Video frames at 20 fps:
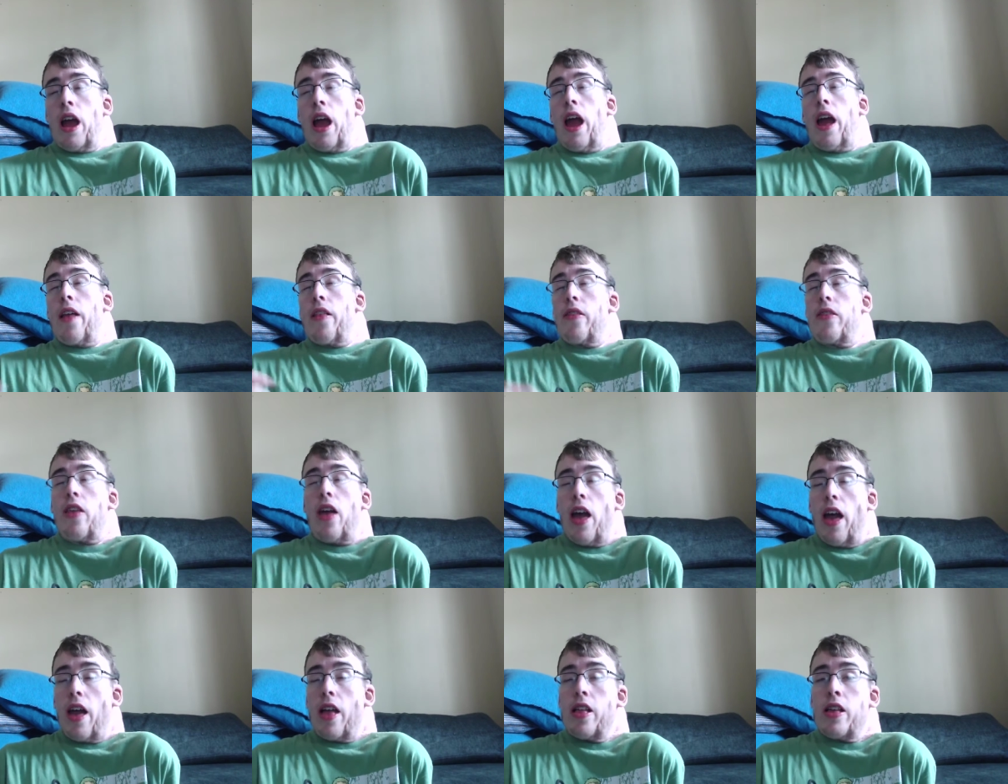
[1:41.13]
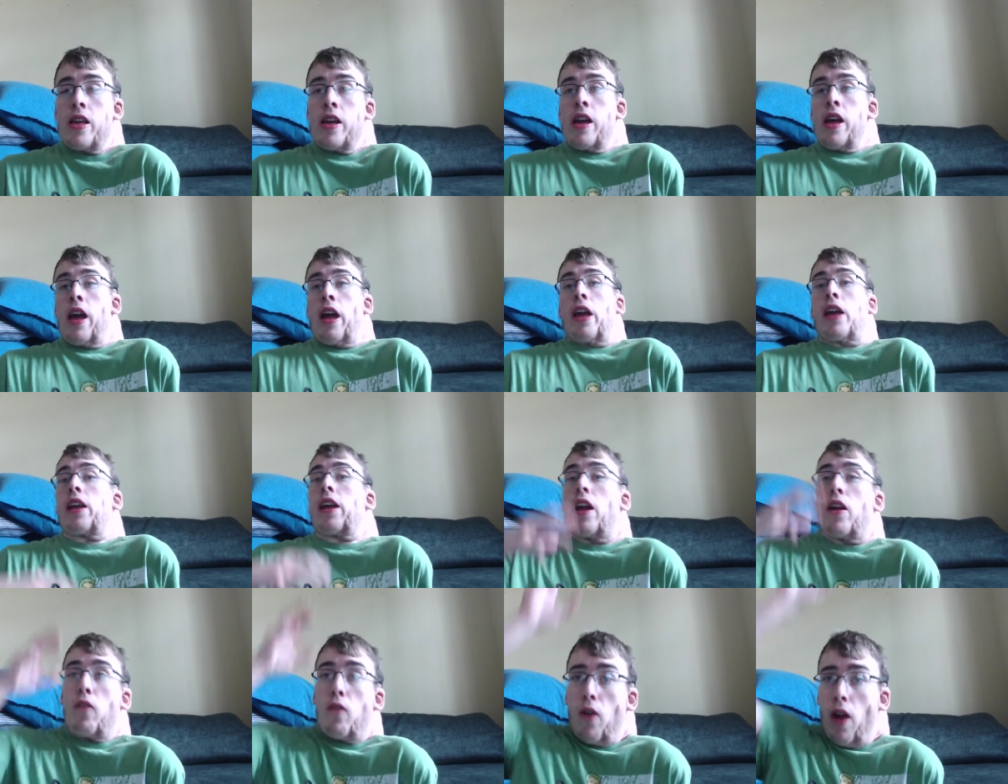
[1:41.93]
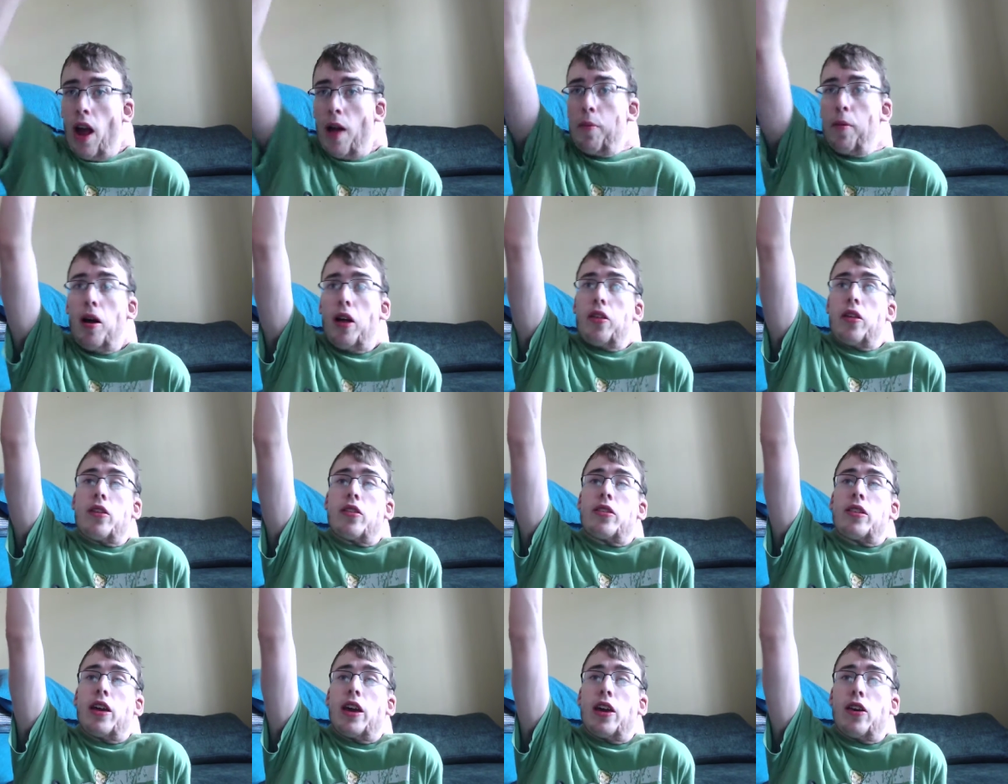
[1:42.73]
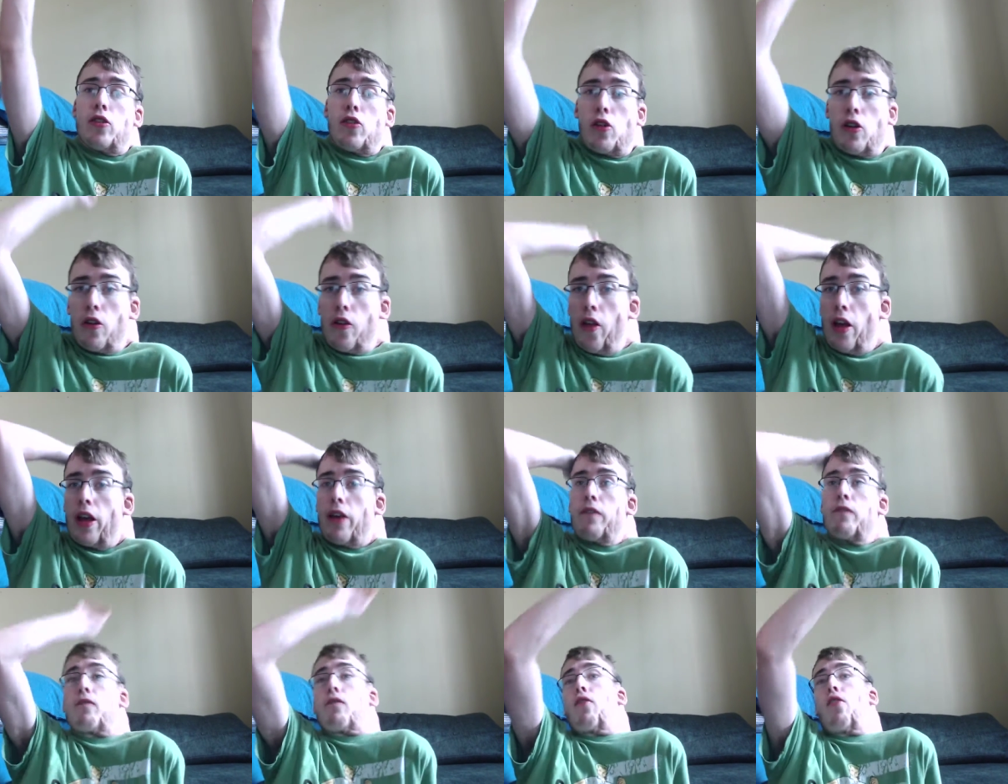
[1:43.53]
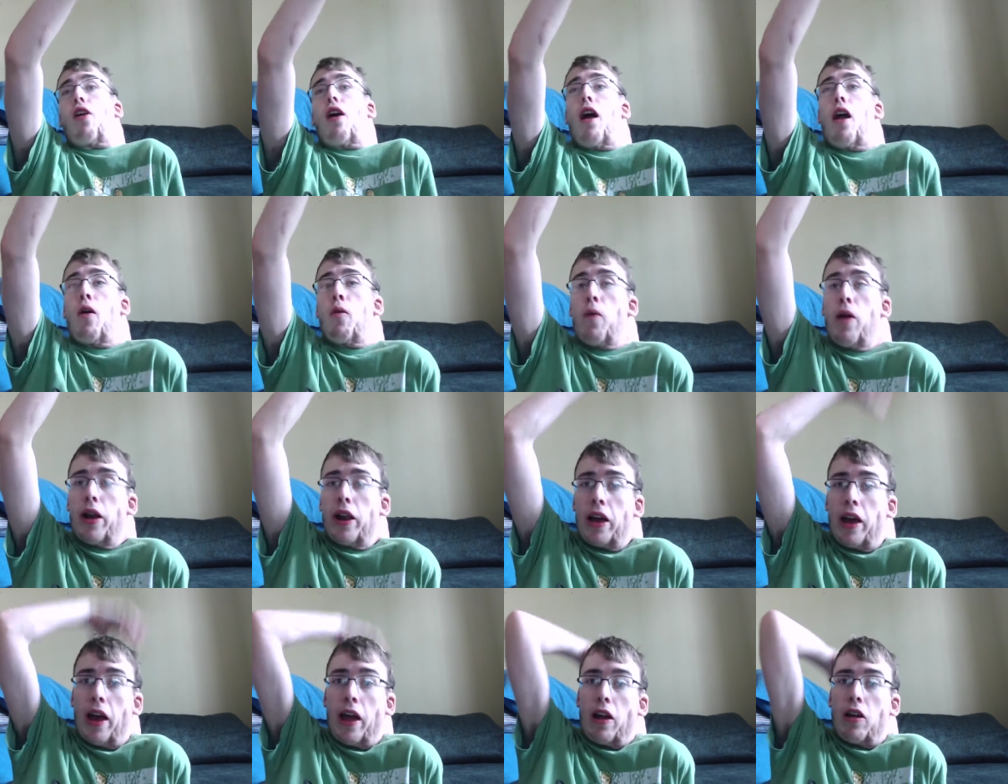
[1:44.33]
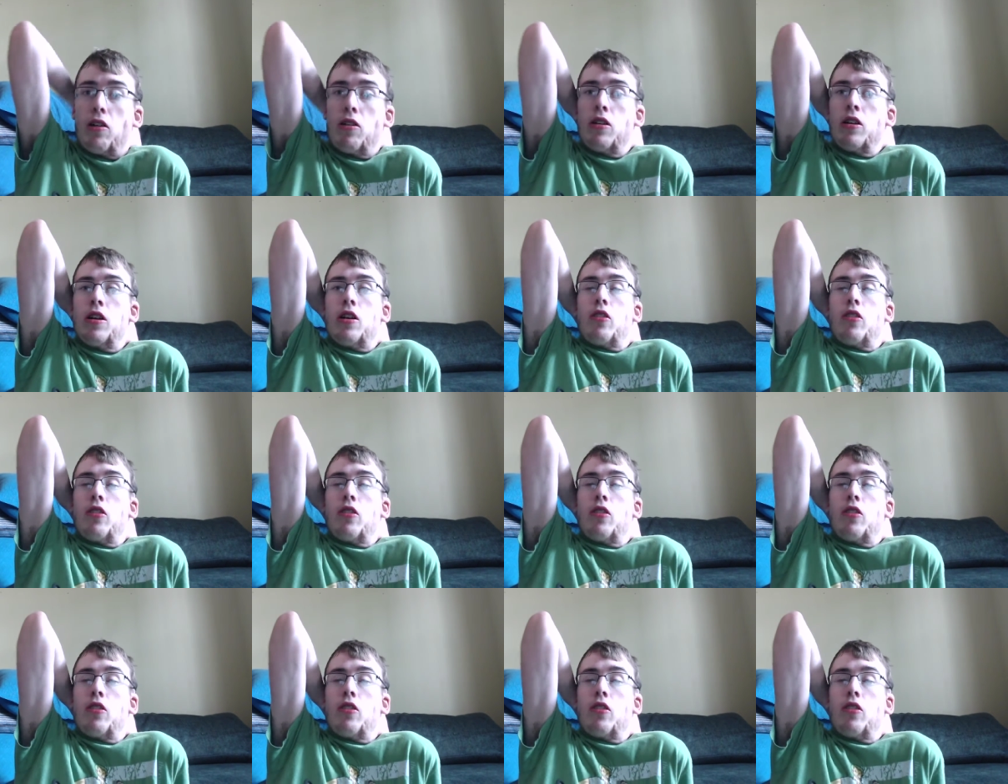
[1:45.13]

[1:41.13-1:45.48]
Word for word: And then he can grab onto Caesar and they can fly away together.